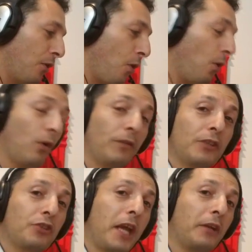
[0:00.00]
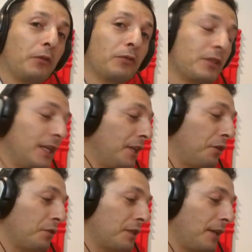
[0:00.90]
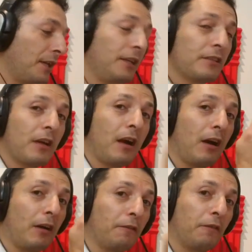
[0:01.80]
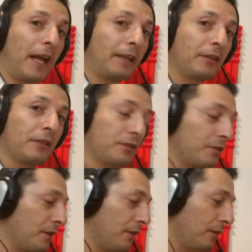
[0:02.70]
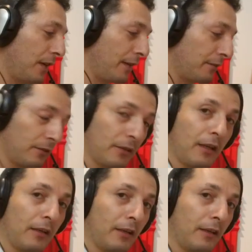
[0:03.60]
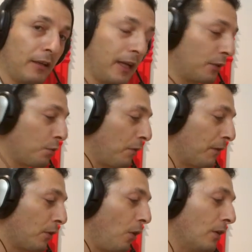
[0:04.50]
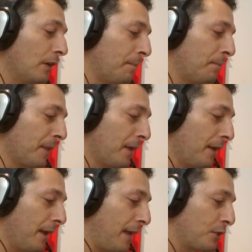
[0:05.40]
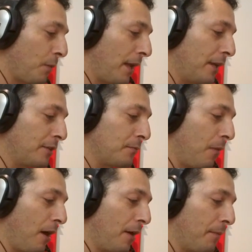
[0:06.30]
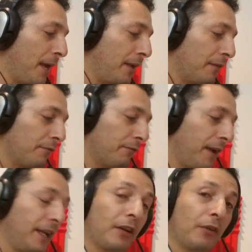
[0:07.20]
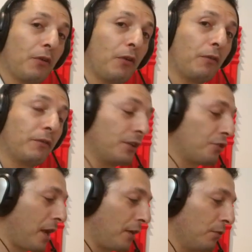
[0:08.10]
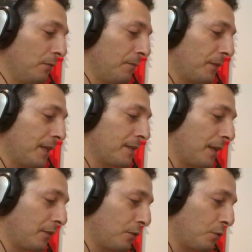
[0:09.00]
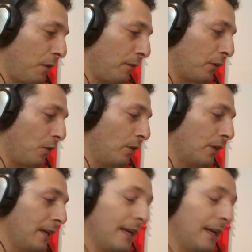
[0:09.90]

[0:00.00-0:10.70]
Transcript: All of the channel's EQ settings are flat at 12 o'clock, as well as my main fader of the channel is at 12 o'clock.